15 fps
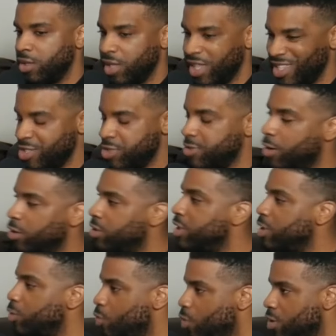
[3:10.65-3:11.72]

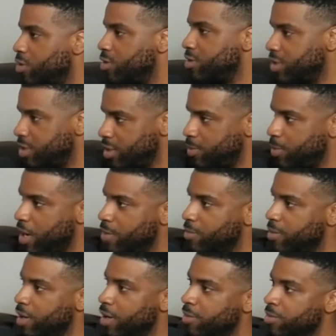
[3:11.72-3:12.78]
insulting words in hip-hop,
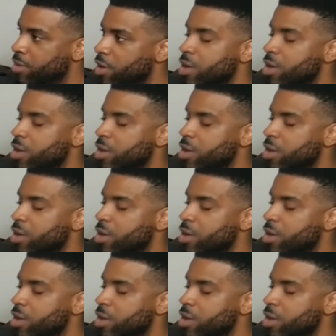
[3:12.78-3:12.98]
right?